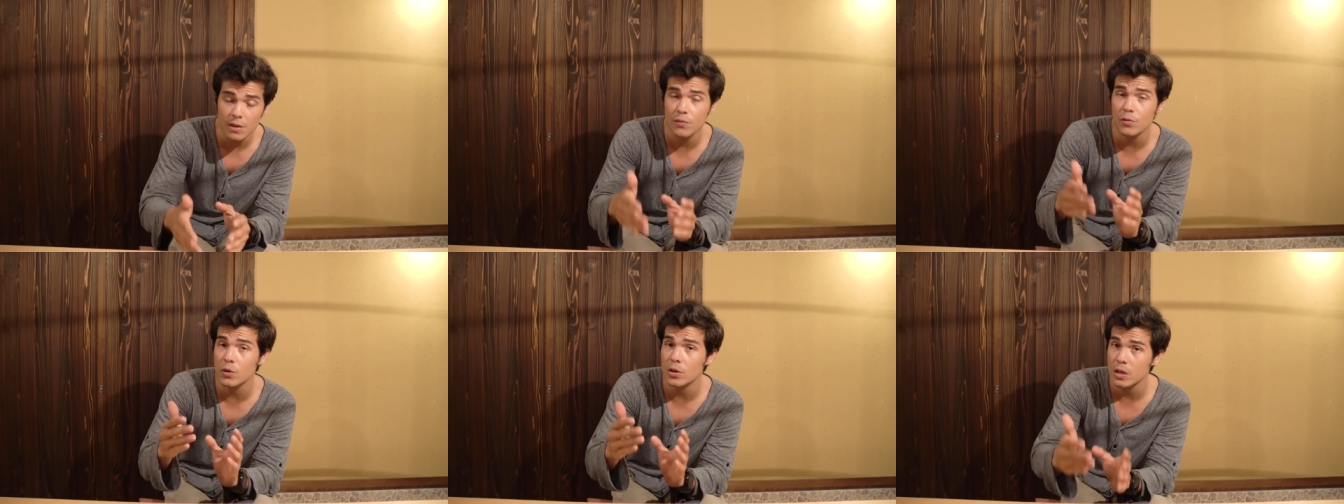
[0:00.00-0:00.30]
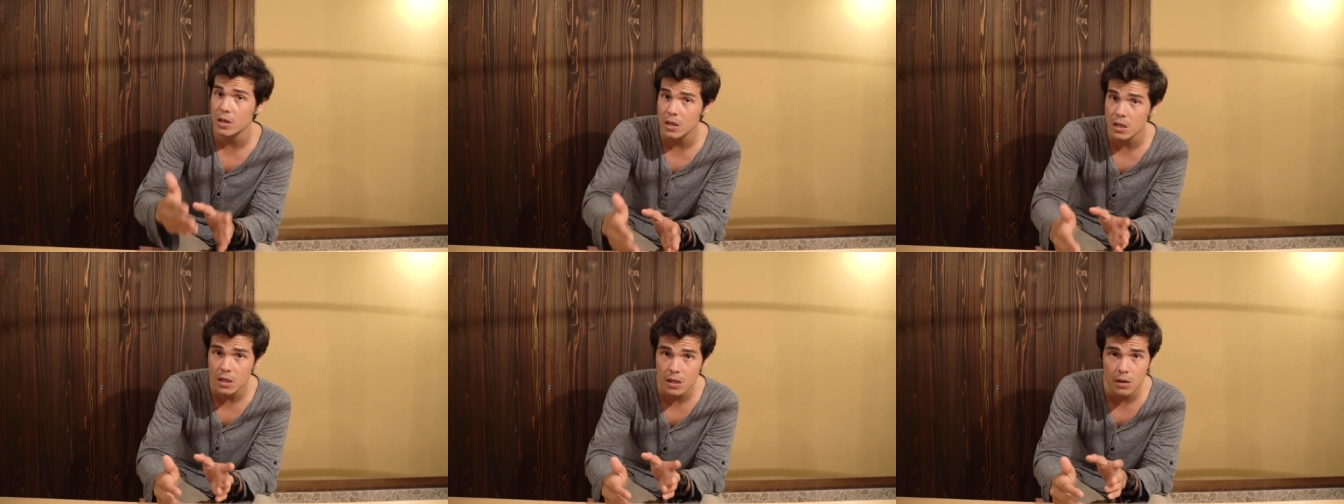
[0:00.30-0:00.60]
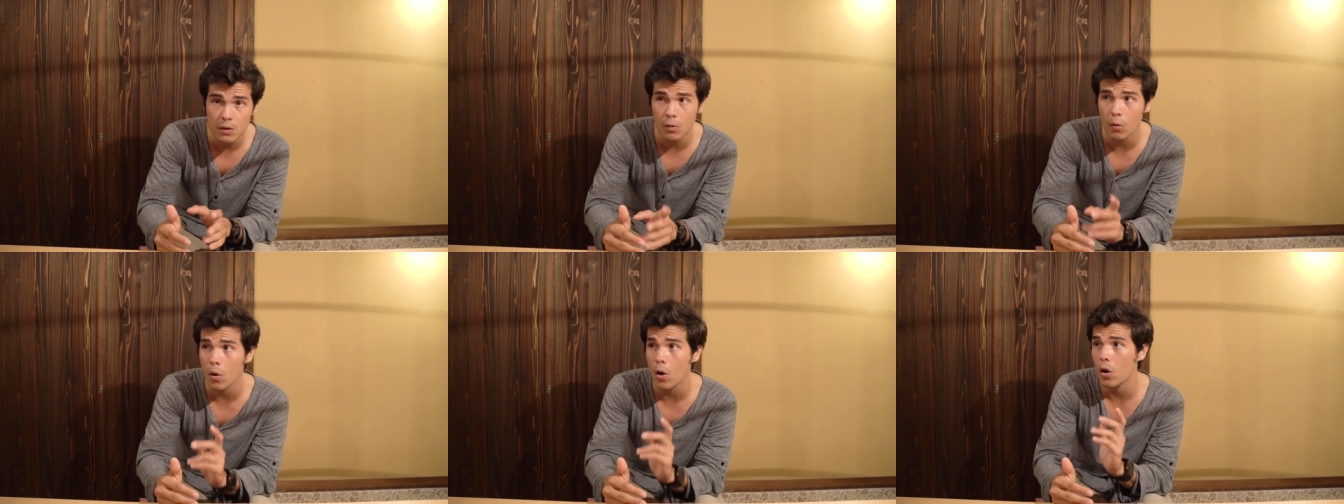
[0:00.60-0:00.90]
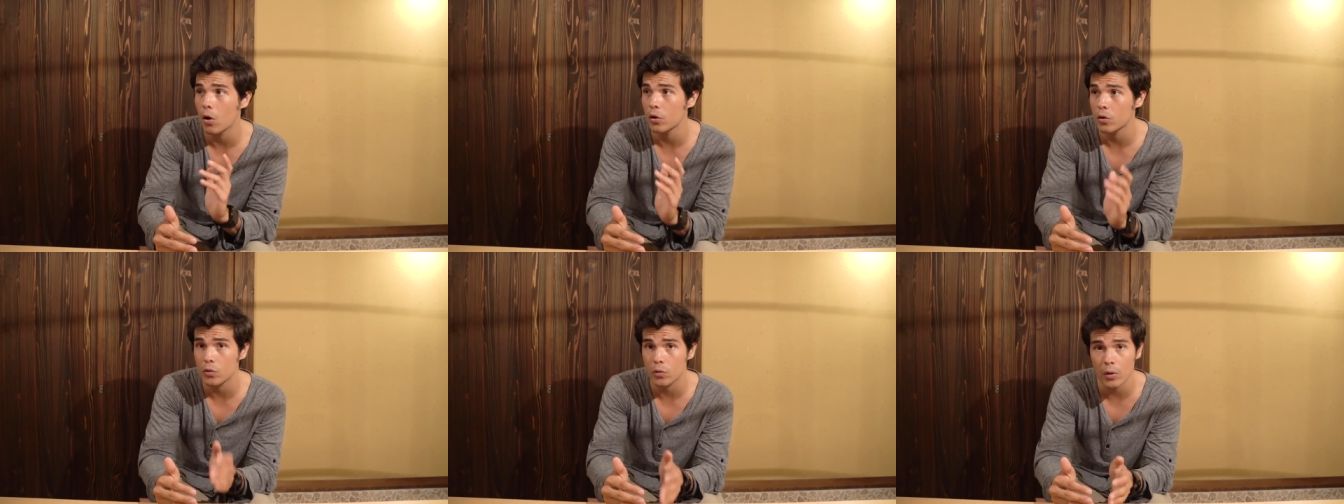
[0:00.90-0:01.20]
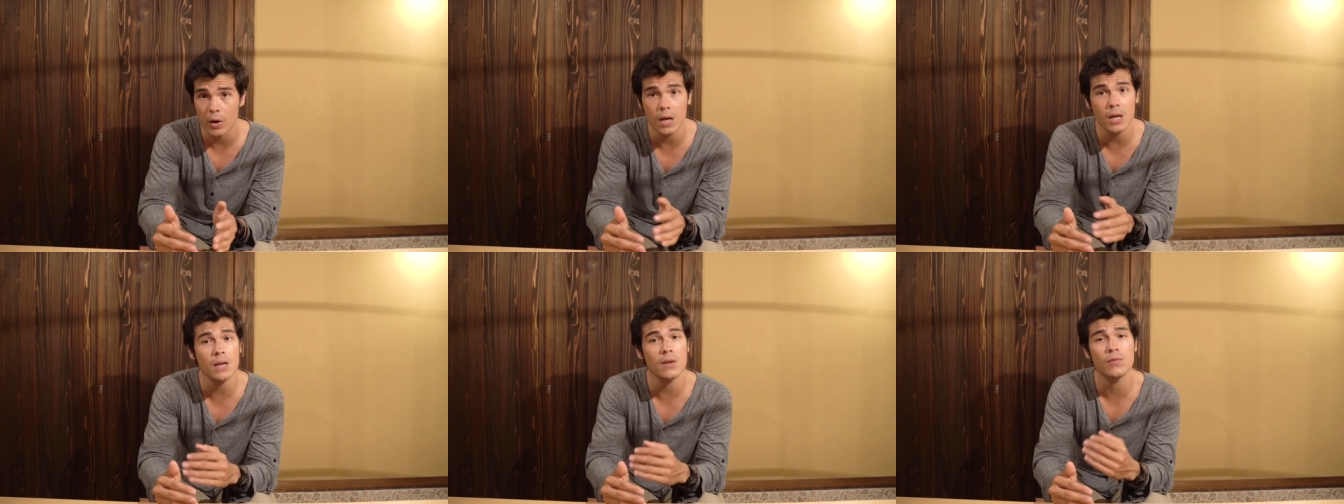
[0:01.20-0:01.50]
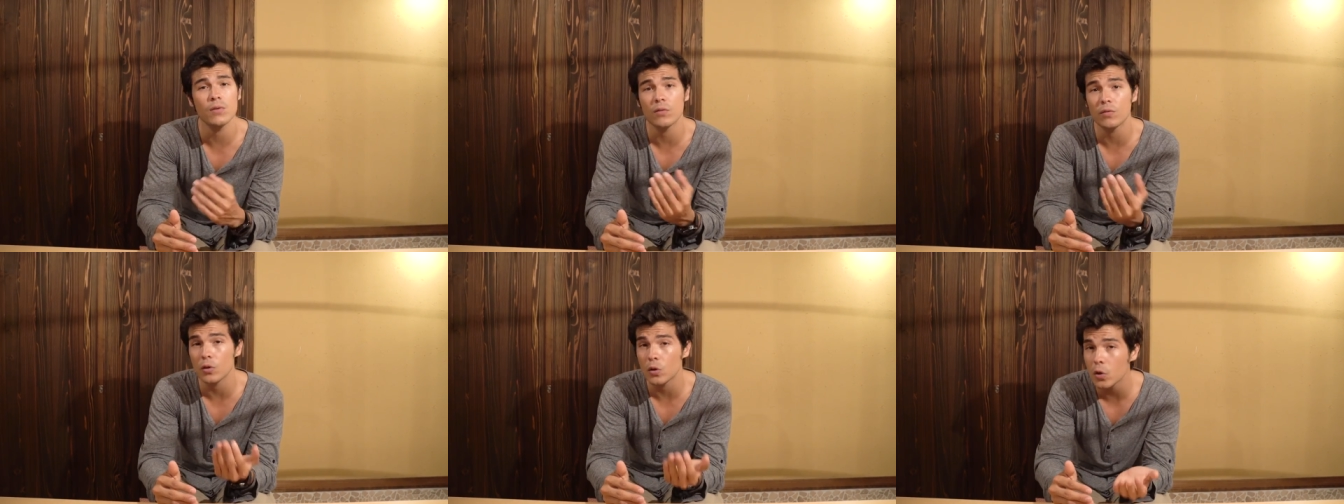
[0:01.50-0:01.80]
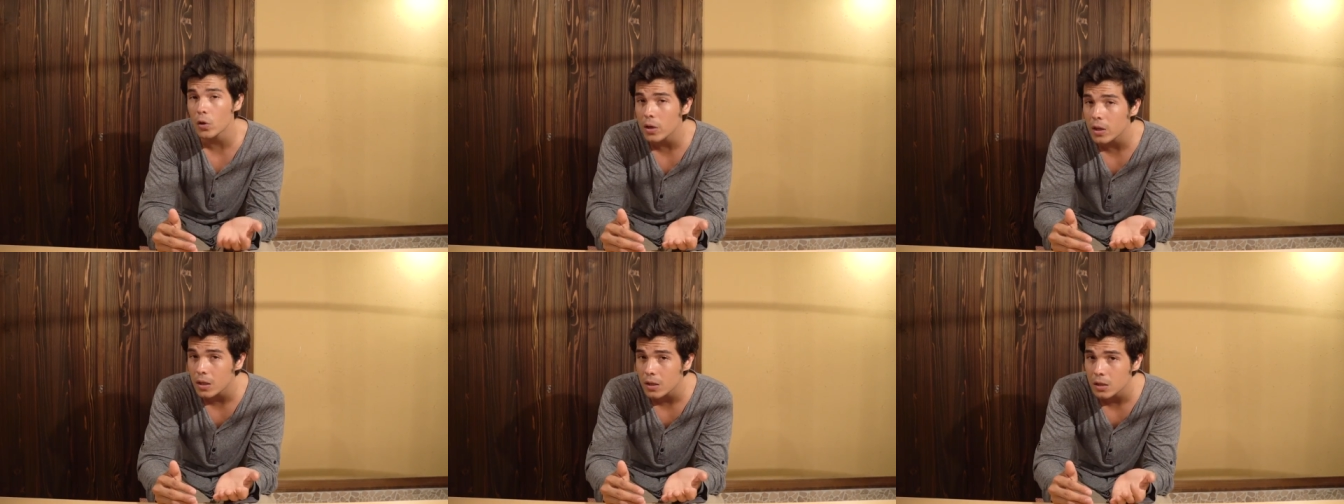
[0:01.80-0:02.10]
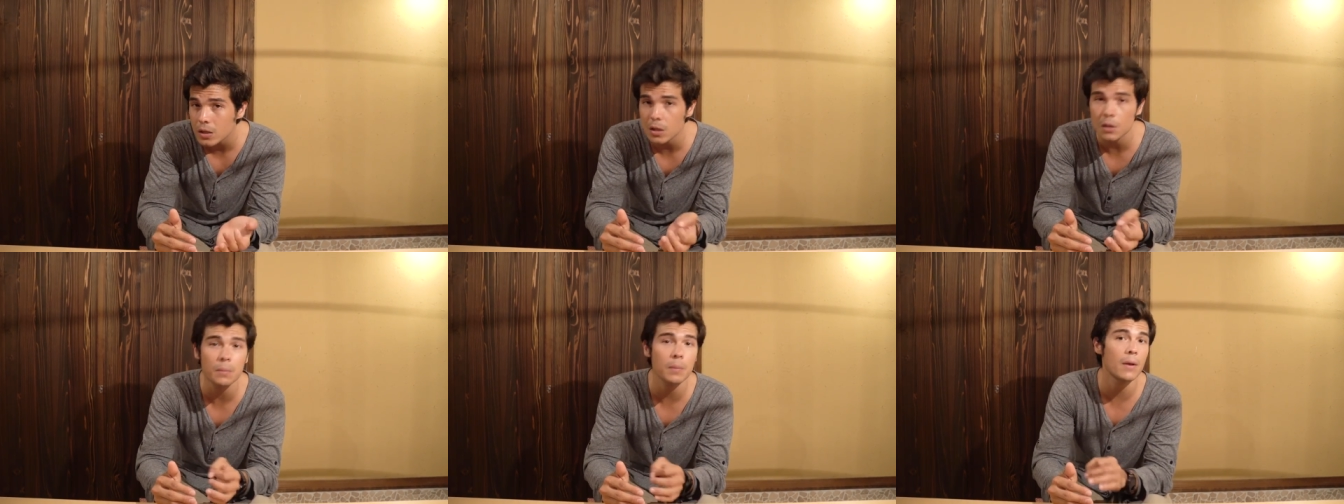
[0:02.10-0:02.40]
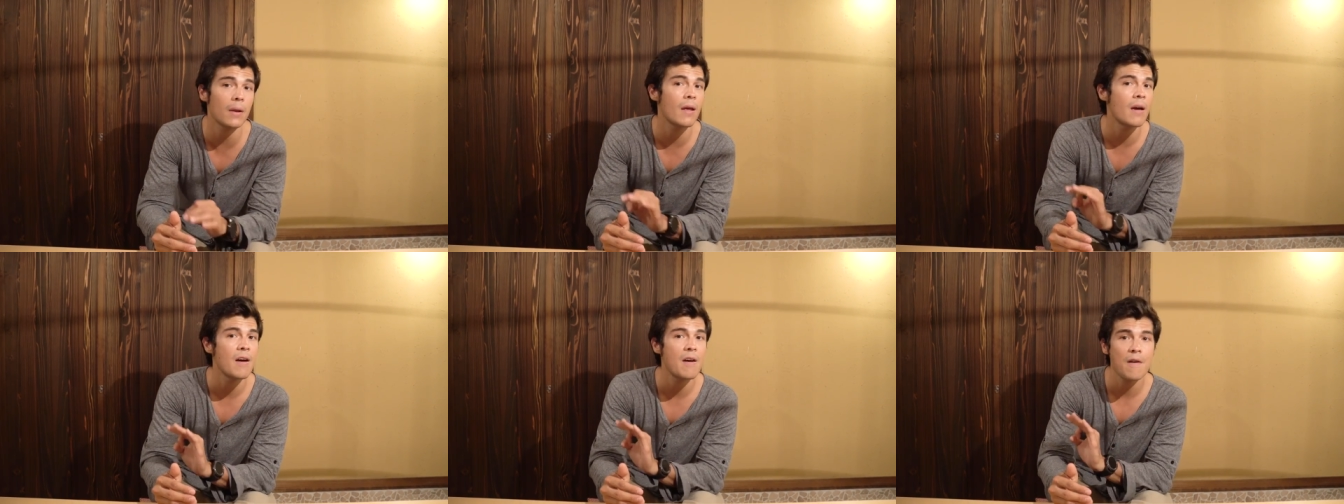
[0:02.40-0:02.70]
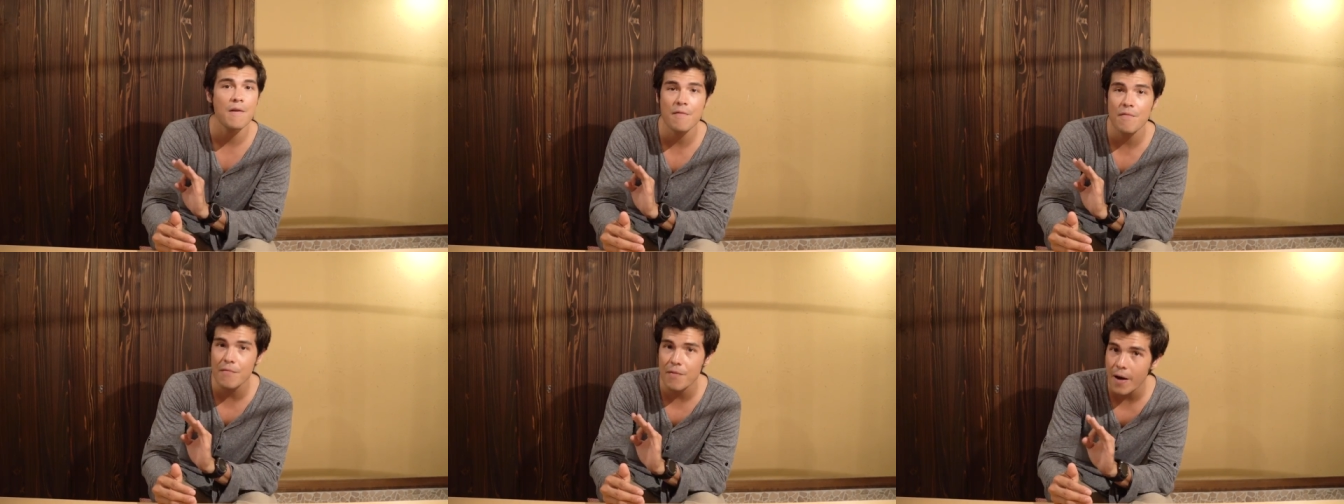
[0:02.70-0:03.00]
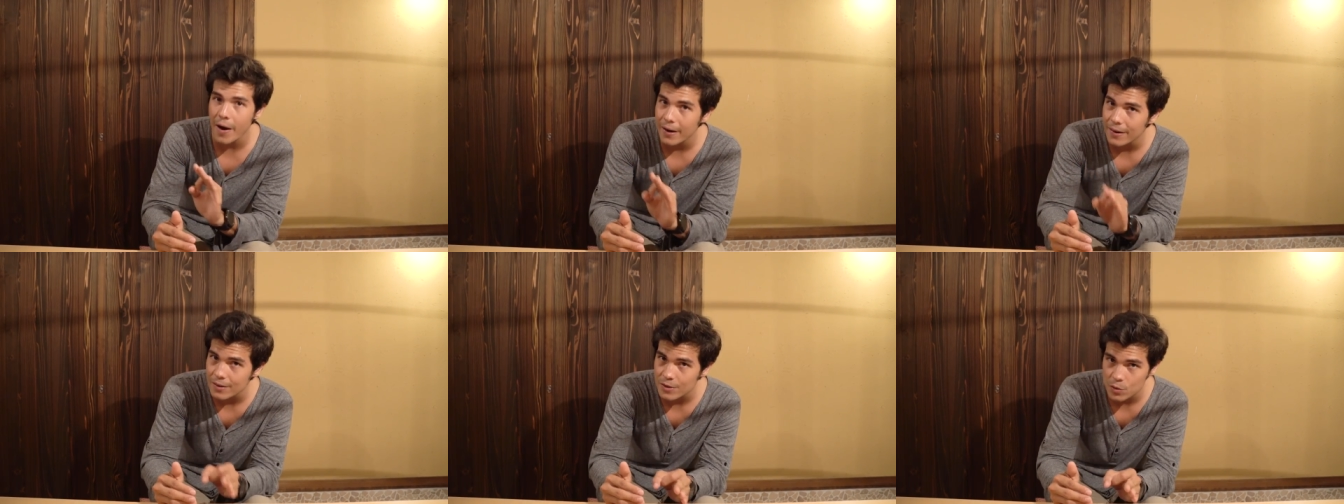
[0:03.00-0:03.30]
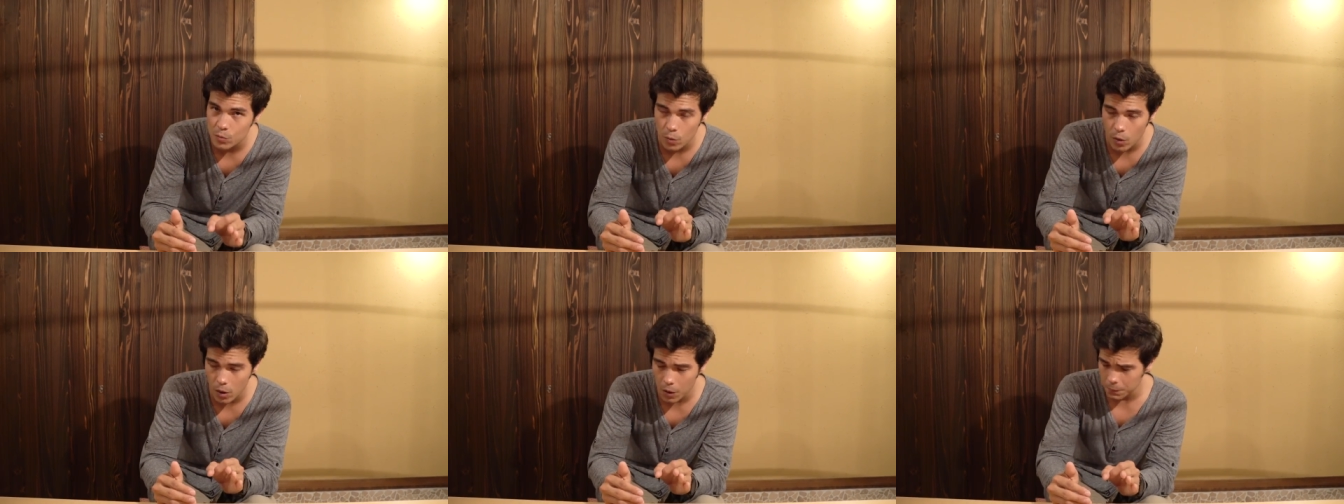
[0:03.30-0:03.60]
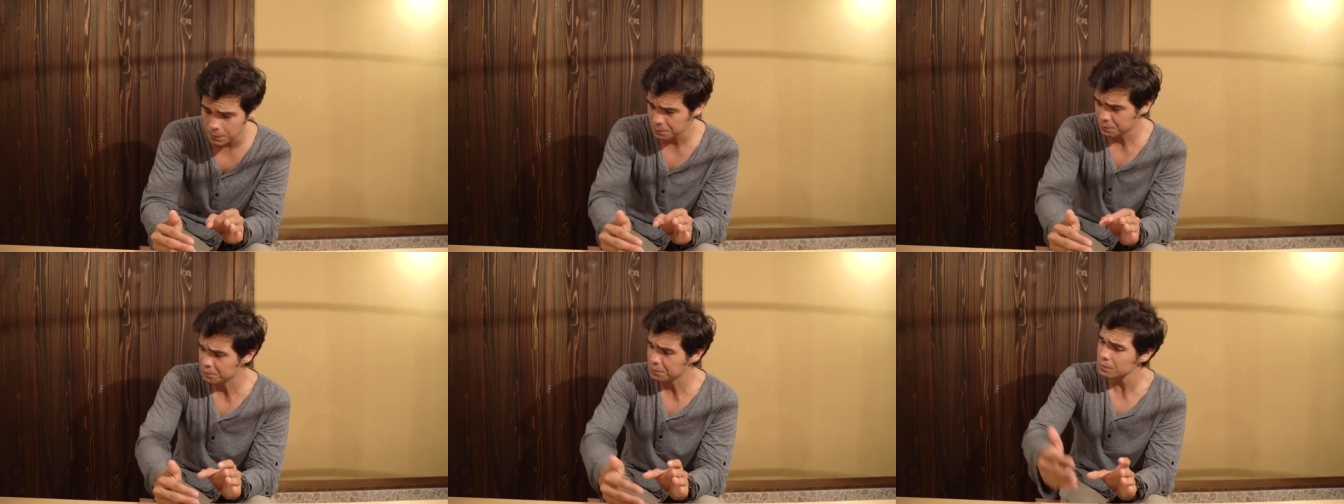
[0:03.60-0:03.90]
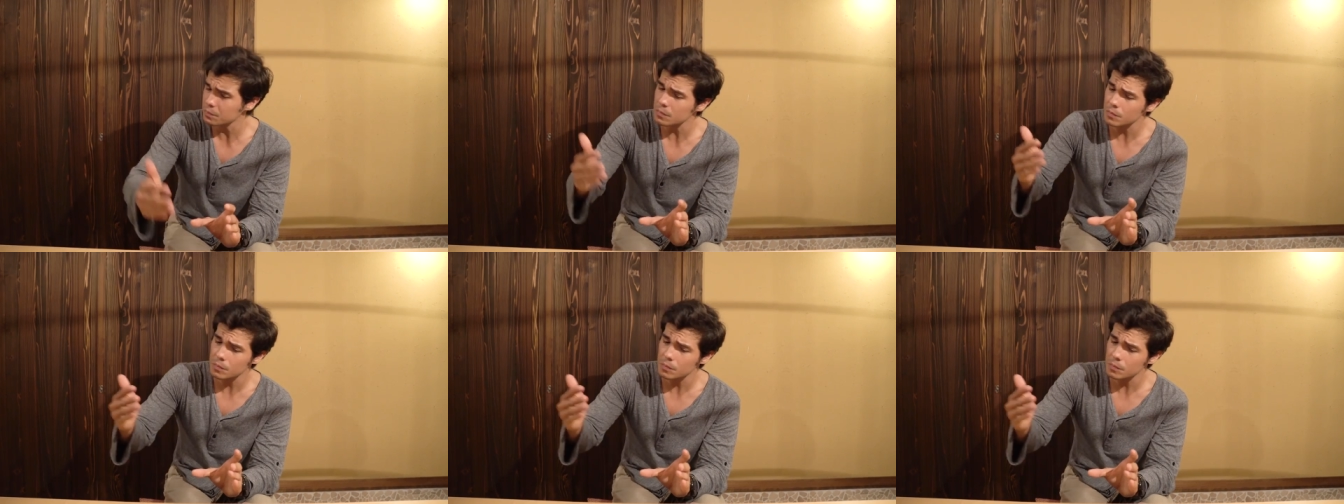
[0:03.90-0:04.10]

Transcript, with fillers: If you can eat it raw, great. If you have to cook it a little bit, fine as well.